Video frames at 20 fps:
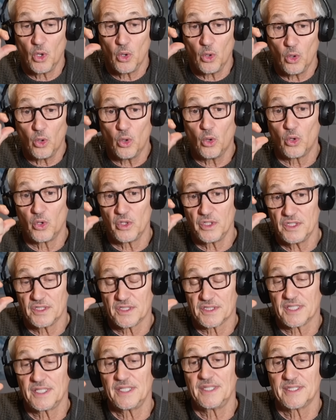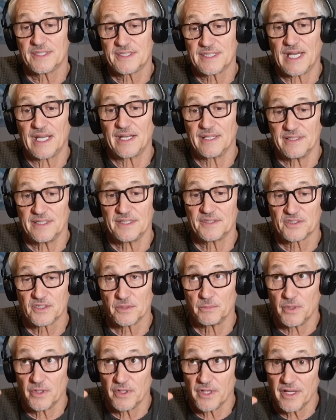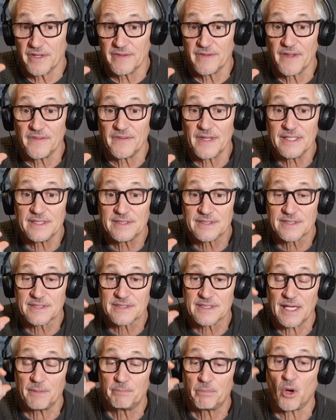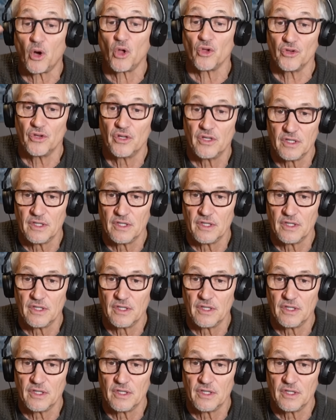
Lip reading: or you see the talent in someone and then they step on.